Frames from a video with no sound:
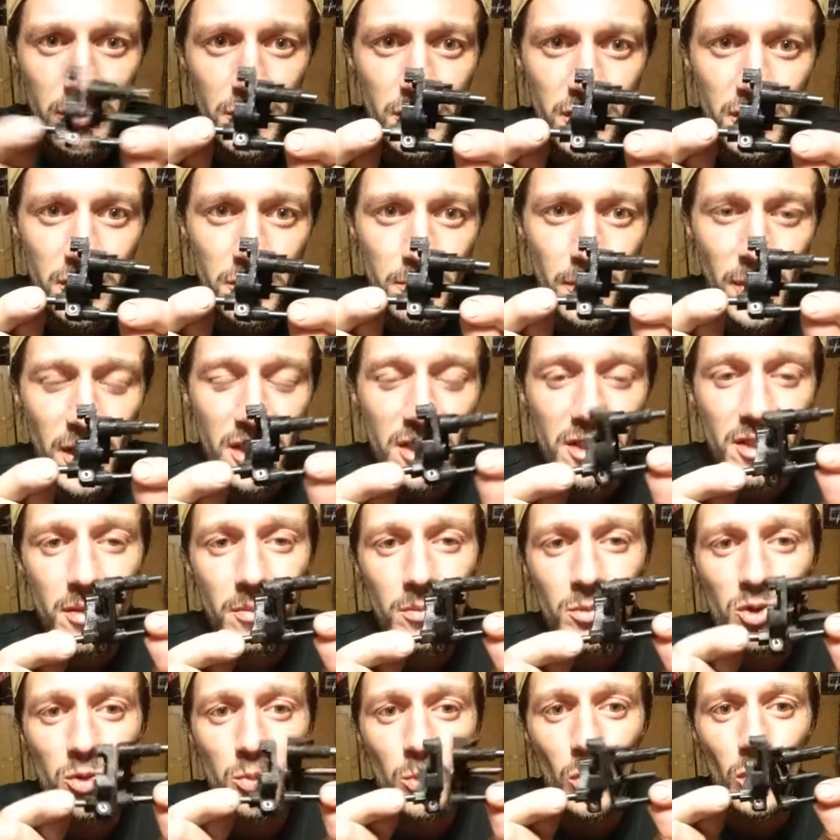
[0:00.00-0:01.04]
Just made
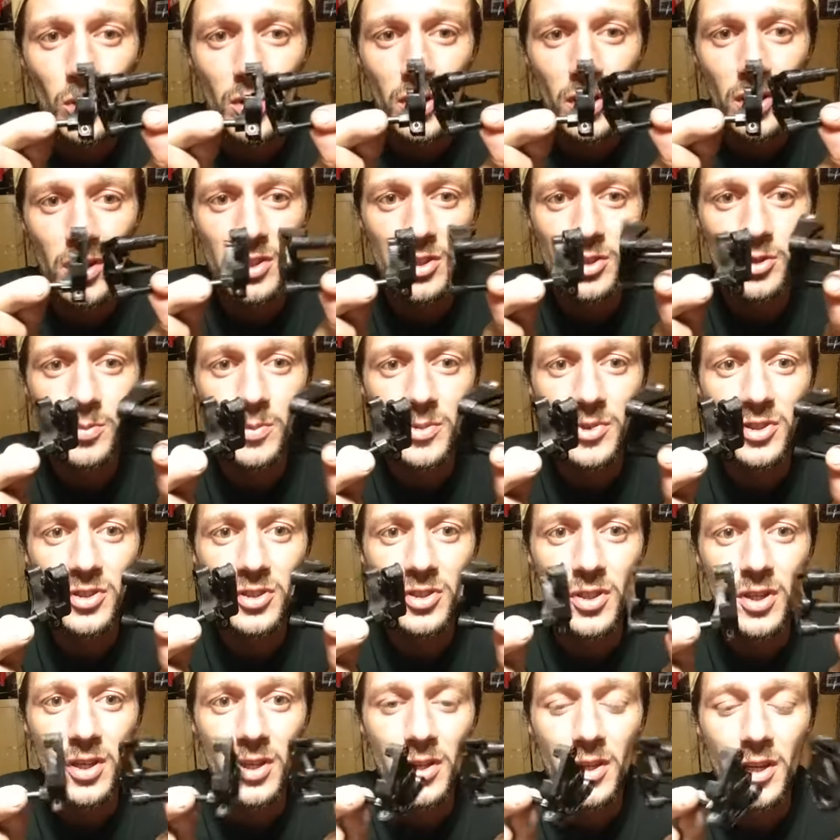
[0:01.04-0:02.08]
some small enhancements,
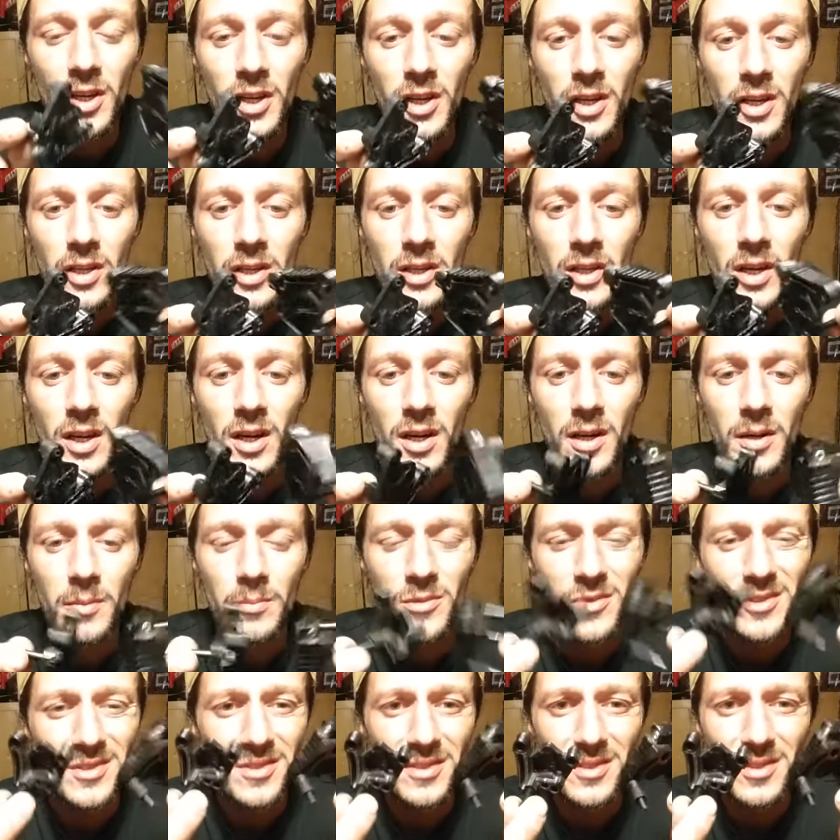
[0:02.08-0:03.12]
so yeah,
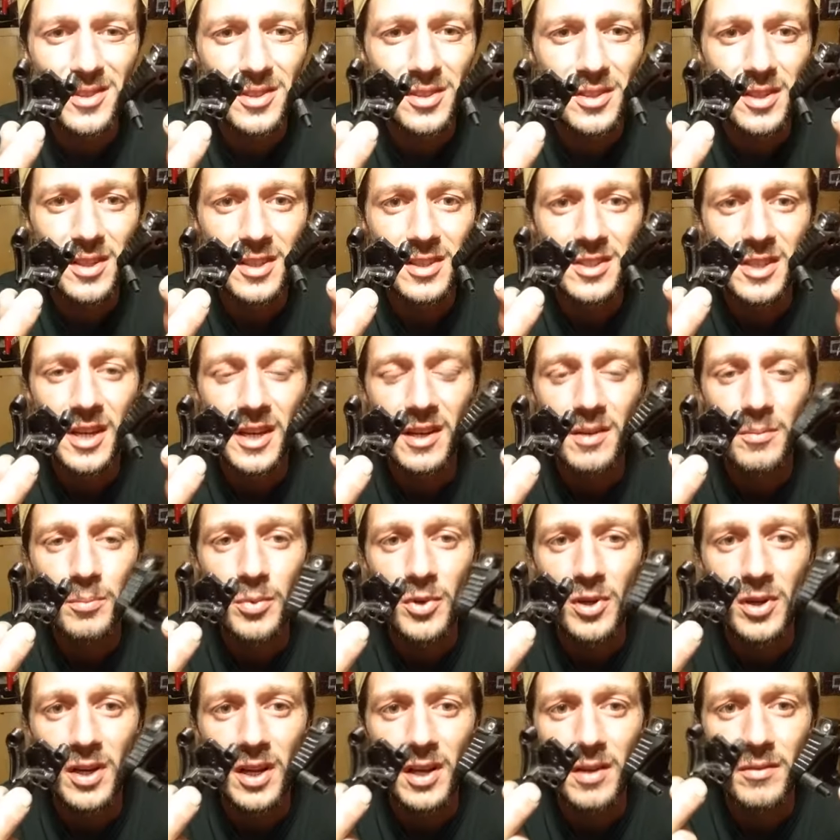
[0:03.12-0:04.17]
I'm not gonna take
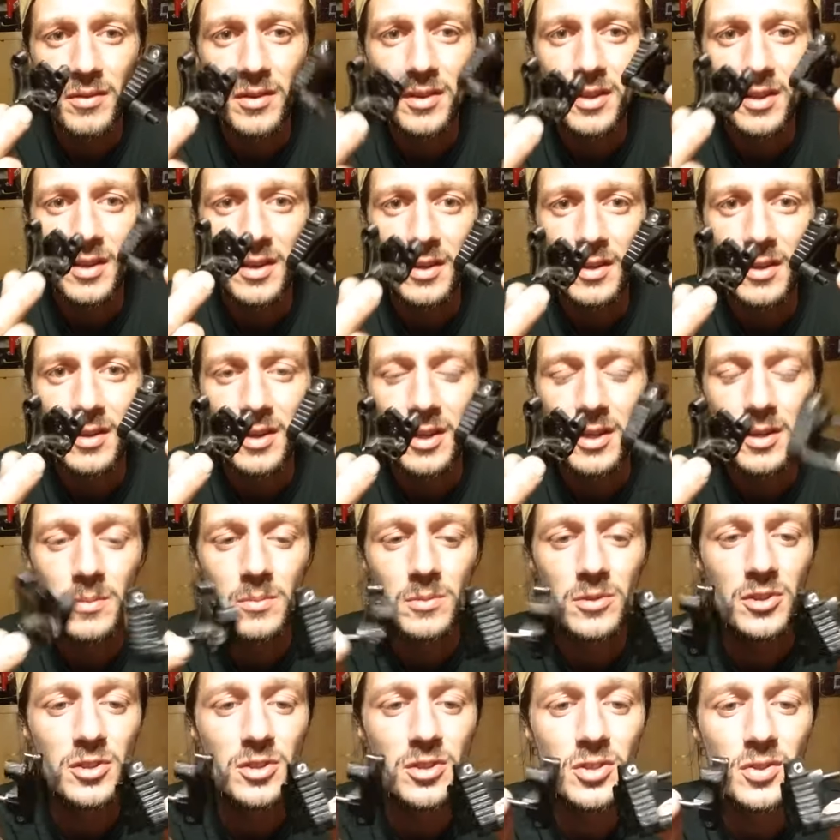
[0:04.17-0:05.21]
apart everything.
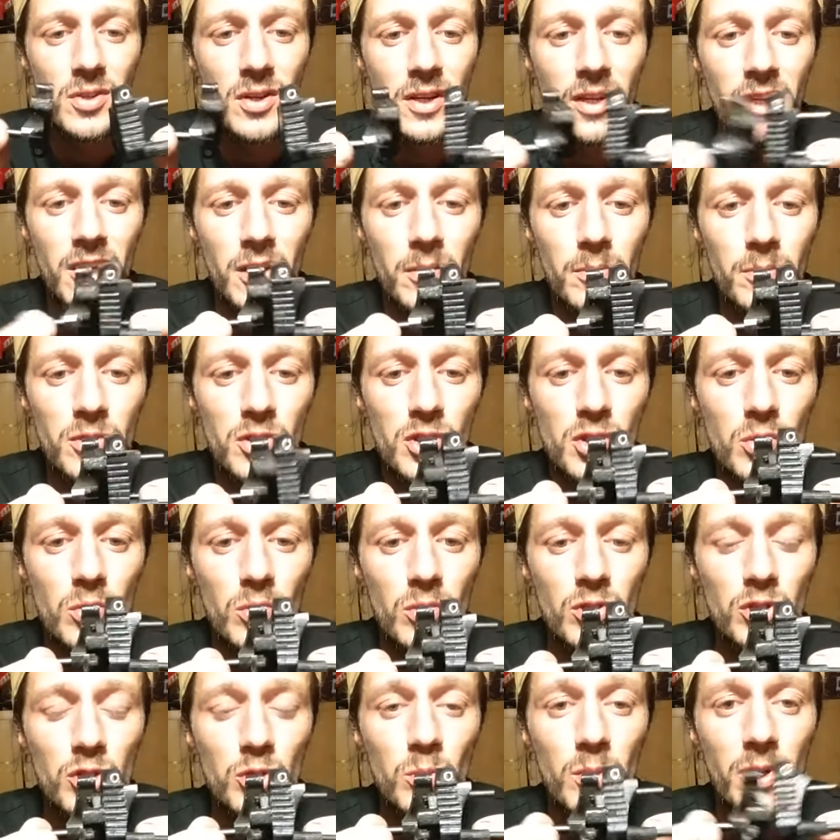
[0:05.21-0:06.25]
I'm just trying to keep it
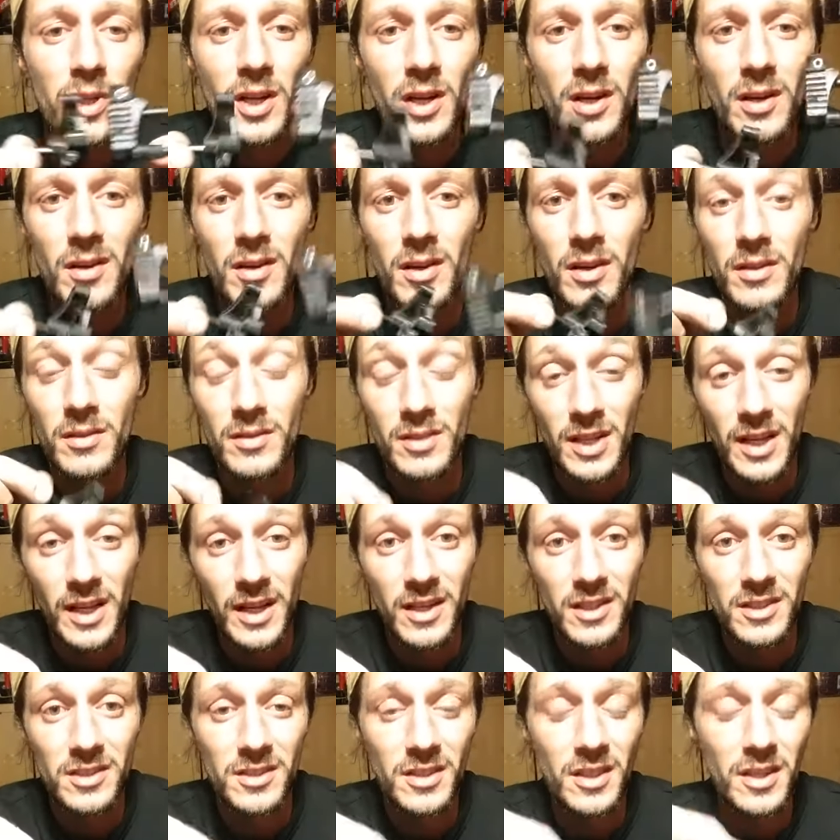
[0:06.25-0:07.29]
short and sweet.
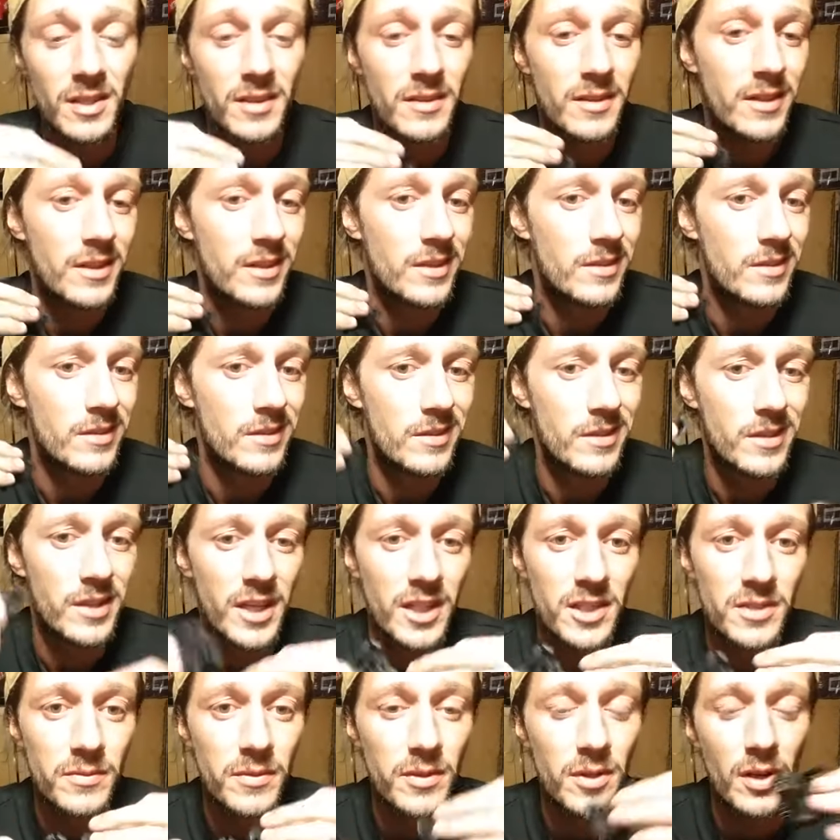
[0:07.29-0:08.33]
Like I said, in the
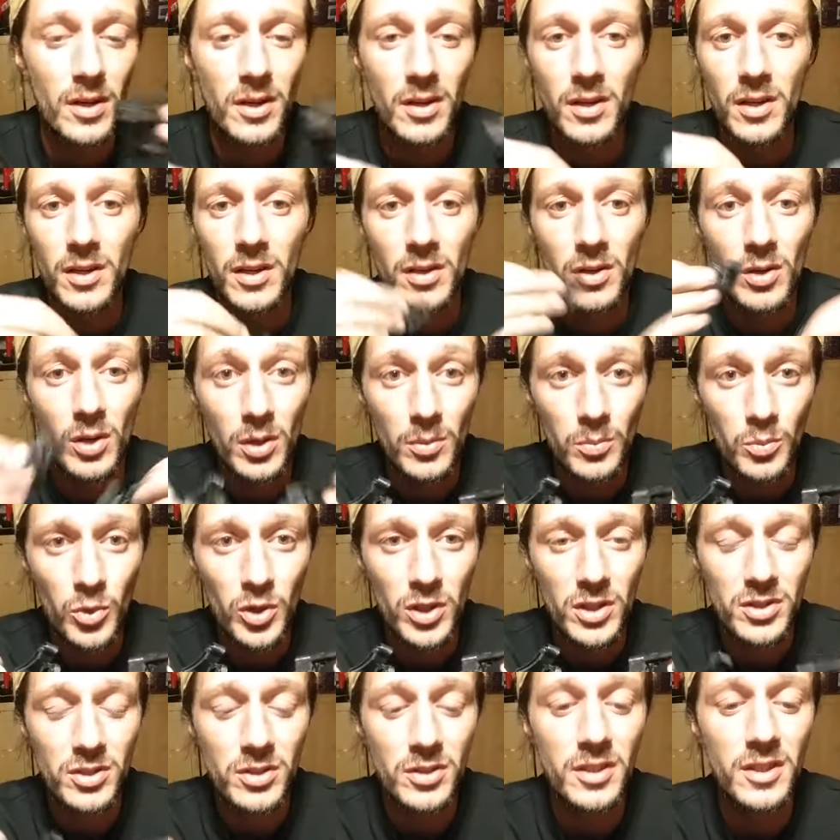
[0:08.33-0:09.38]
next video I'll go a lot more
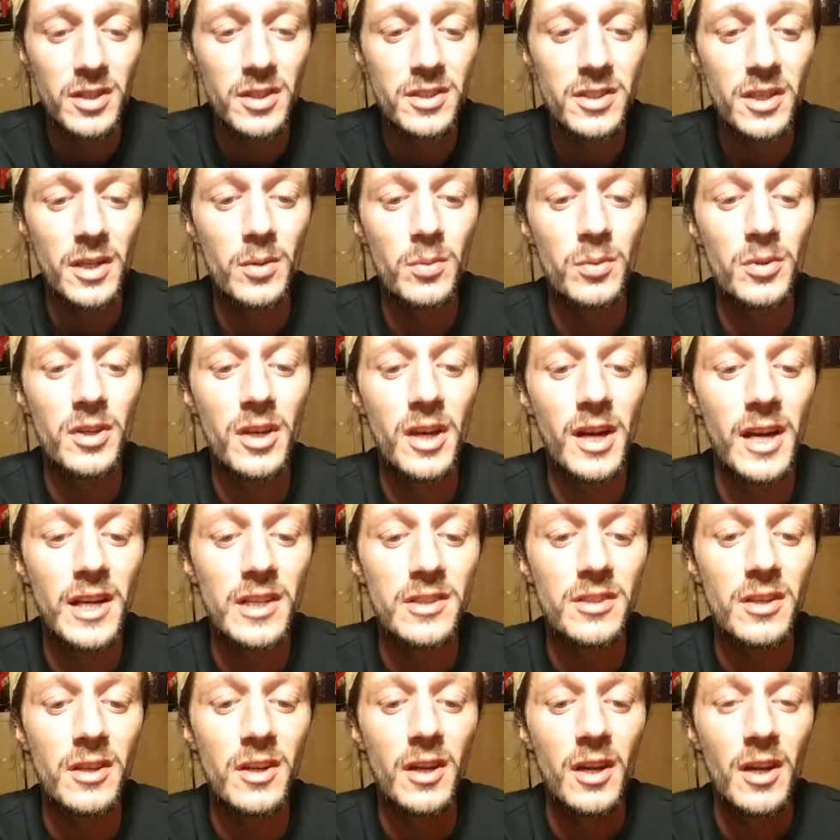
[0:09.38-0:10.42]
into detail with you
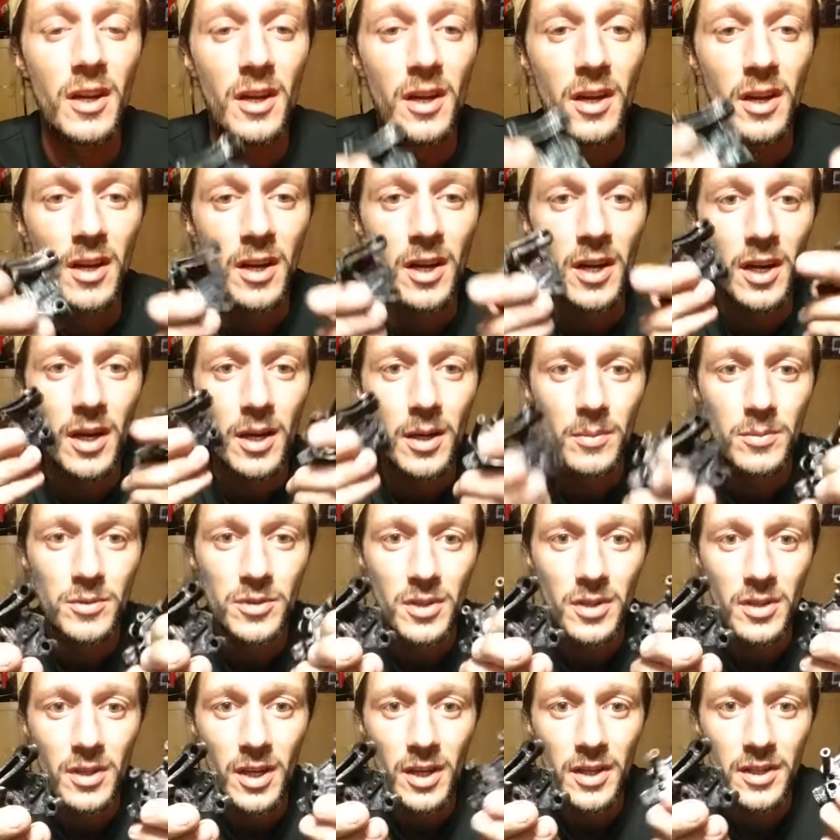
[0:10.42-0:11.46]
guys.
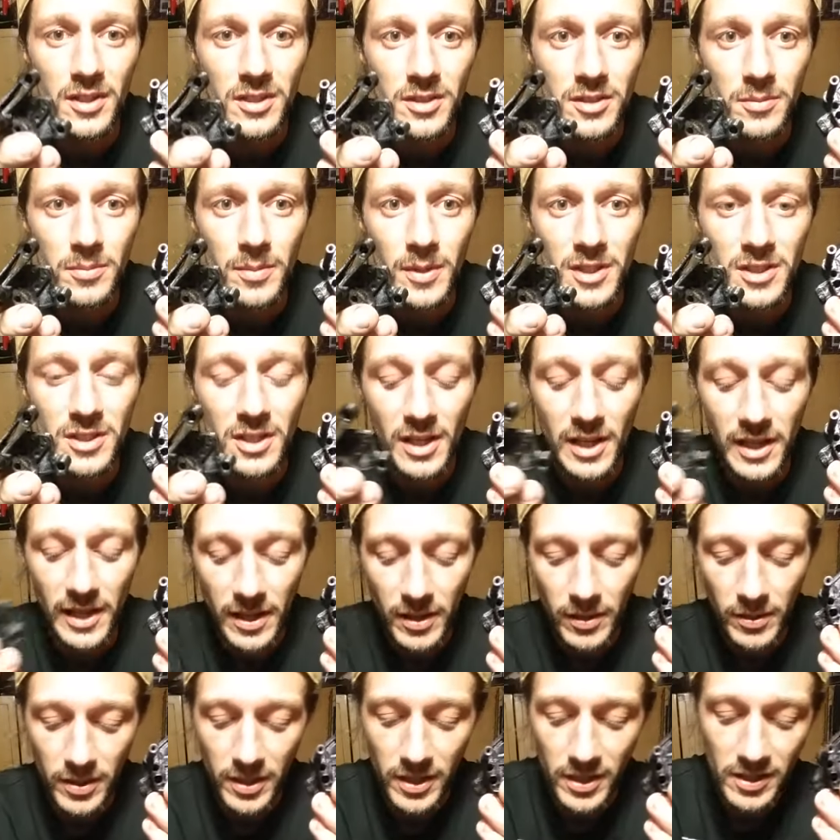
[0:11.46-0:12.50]
So yeah, this is basically
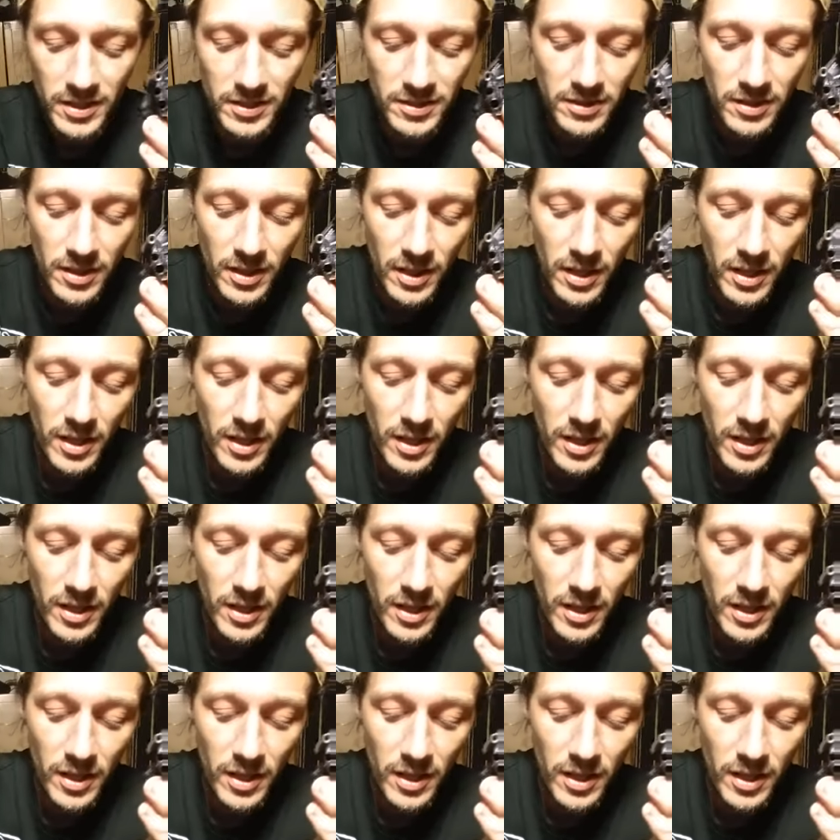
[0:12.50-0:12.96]
how it is.